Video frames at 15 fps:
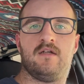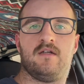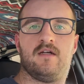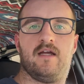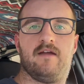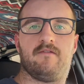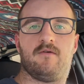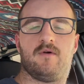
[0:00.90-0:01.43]

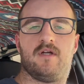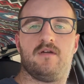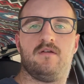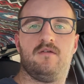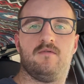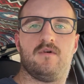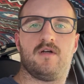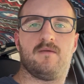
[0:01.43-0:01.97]
Hey
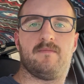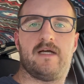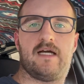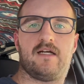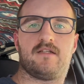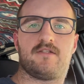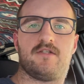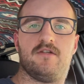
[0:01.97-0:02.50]
everyone, welcome back
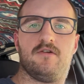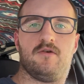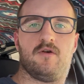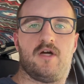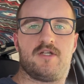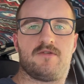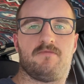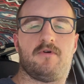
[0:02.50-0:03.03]
to
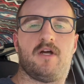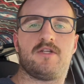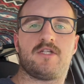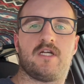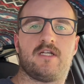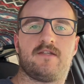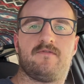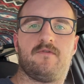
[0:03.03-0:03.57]
Garage of
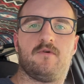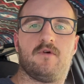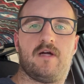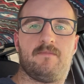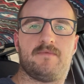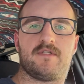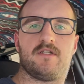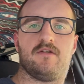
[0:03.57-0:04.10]
Projects for
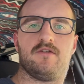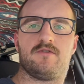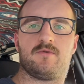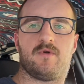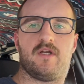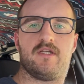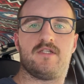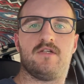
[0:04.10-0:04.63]
episode
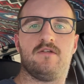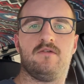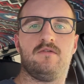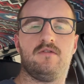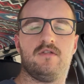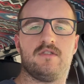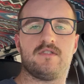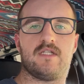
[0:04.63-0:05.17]
22.
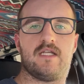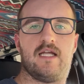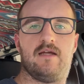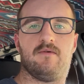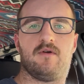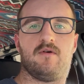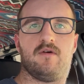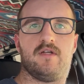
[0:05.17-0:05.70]
Today
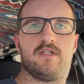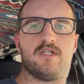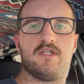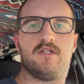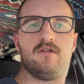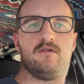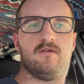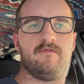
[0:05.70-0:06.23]
we're going to
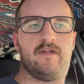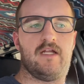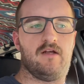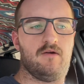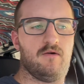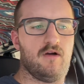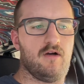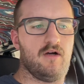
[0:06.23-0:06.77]
do a
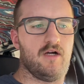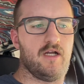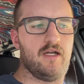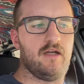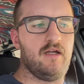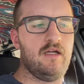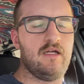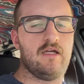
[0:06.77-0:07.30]
video
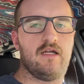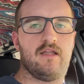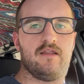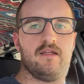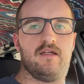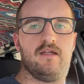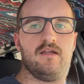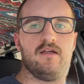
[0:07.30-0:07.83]
on
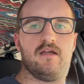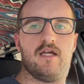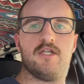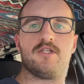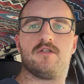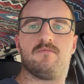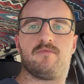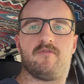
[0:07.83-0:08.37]
the
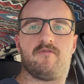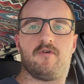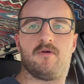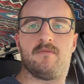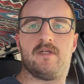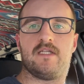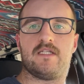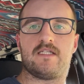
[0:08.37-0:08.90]
engine
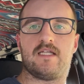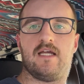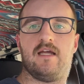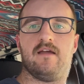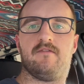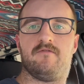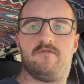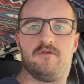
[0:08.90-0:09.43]
performance
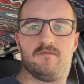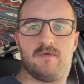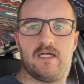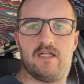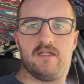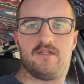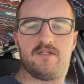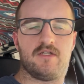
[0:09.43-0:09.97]
and fuel
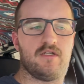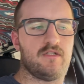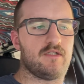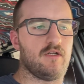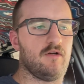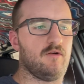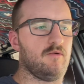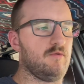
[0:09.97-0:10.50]
mileage.
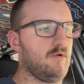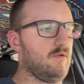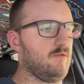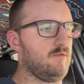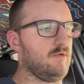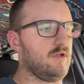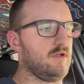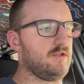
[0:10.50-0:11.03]
So
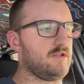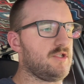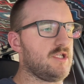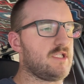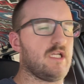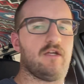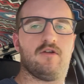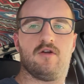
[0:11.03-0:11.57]
we're
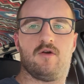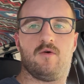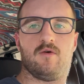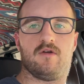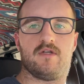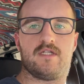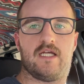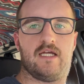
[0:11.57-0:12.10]
just under a
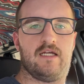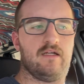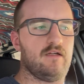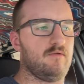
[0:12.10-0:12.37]
quarter tank.